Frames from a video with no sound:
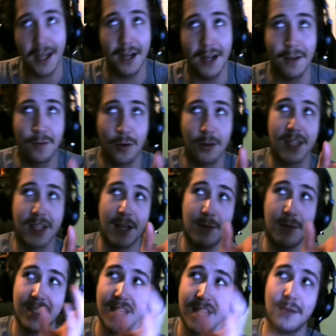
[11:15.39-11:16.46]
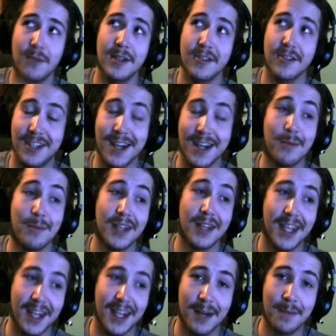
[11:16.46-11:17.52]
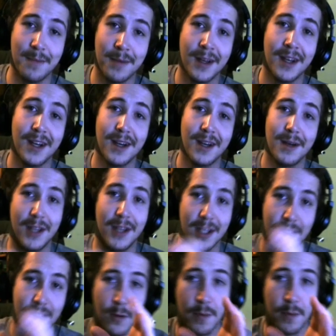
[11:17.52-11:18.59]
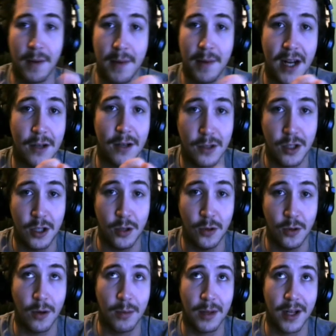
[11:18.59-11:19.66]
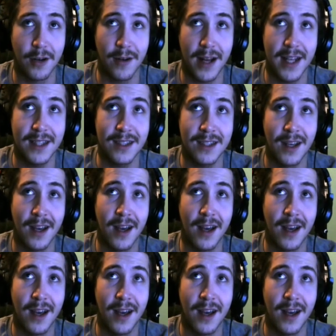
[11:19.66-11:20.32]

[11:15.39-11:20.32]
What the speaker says: And, of course, like we said, we're doubling it up because we're pumping out 2 Obliterates.